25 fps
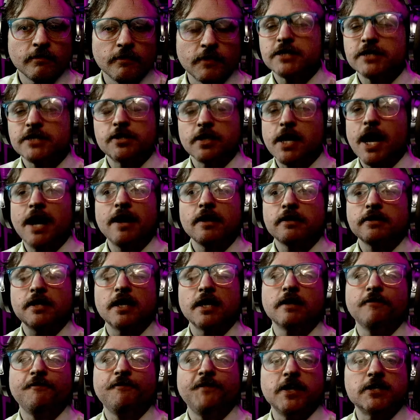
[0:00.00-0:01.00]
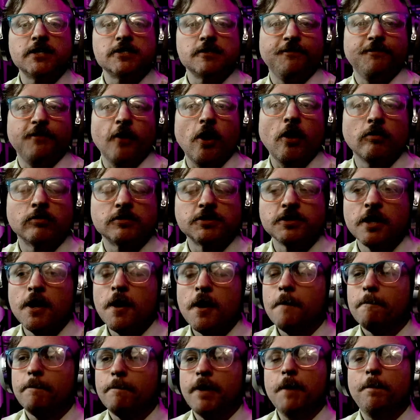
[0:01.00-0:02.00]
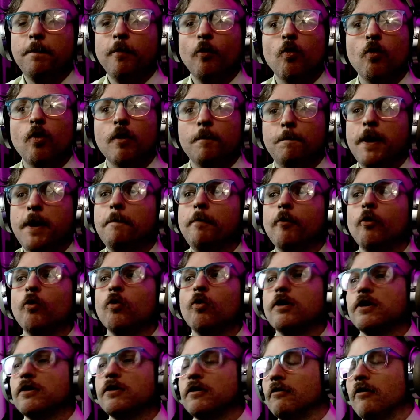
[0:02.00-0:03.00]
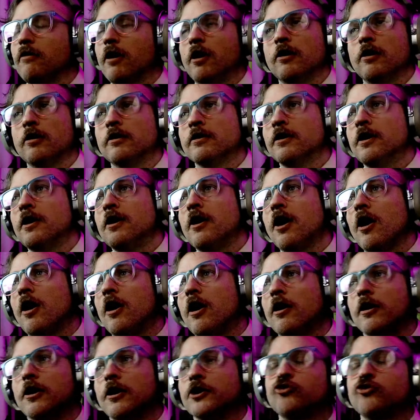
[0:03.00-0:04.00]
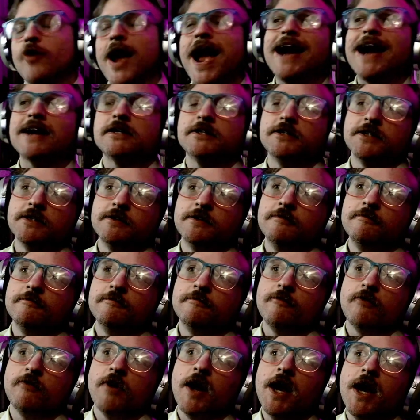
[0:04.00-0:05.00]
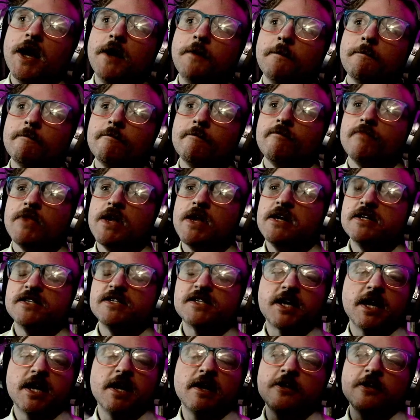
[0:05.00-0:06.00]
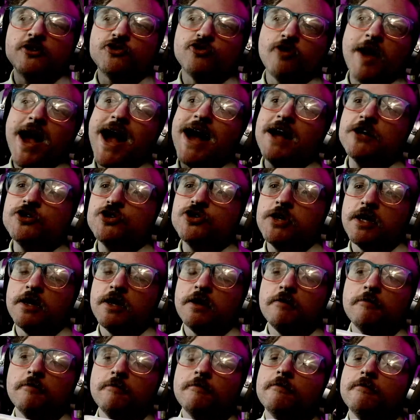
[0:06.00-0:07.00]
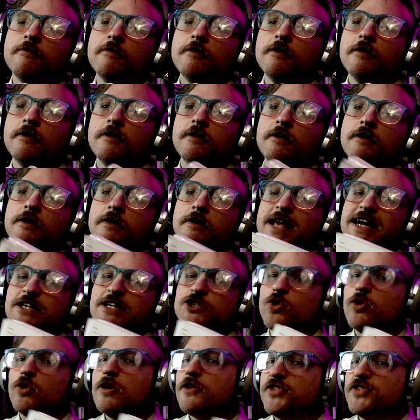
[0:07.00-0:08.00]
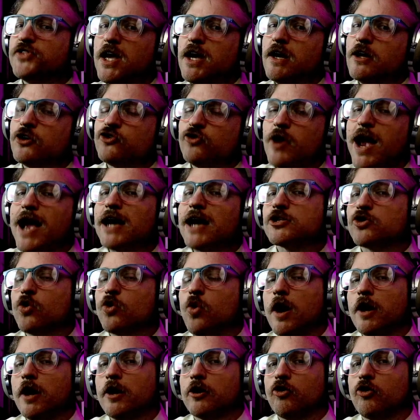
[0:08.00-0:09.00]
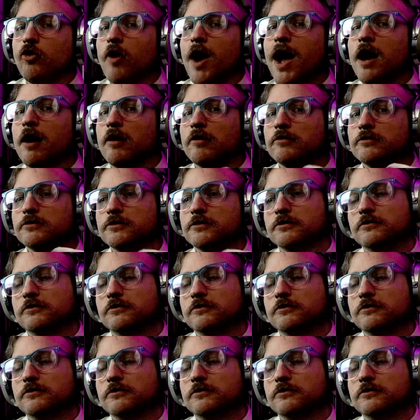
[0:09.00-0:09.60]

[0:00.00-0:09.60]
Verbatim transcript: That's the kind of thing that feeds the folks. People, people are, are attracted, right? Skin and tragedy. That sort of thing attracts quite a crowd.